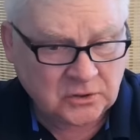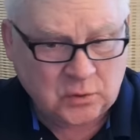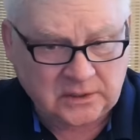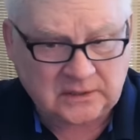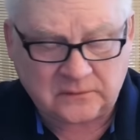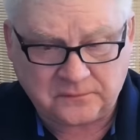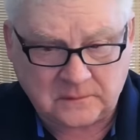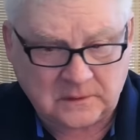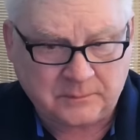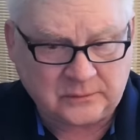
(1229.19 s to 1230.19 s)
talking
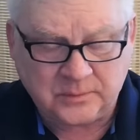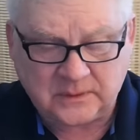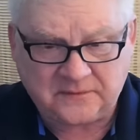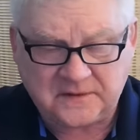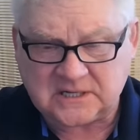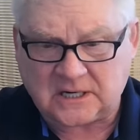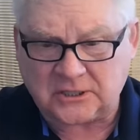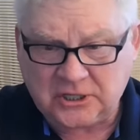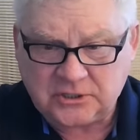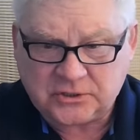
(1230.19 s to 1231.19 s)
about
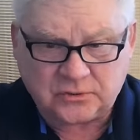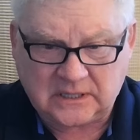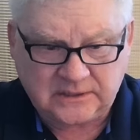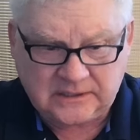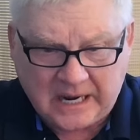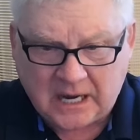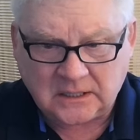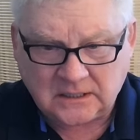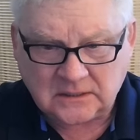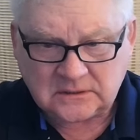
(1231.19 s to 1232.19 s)
metaphysical issue that
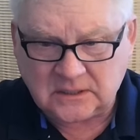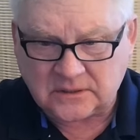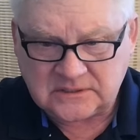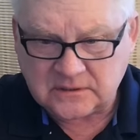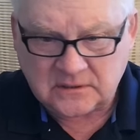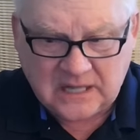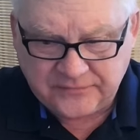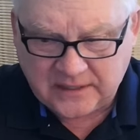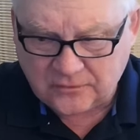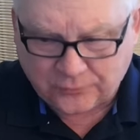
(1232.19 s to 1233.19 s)
yeah there is
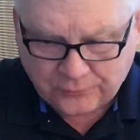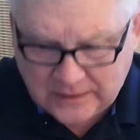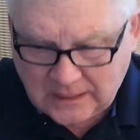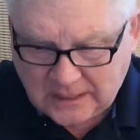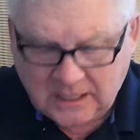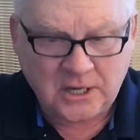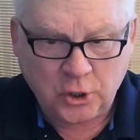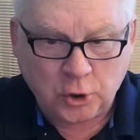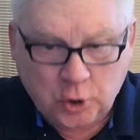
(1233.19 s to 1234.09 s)
nothing really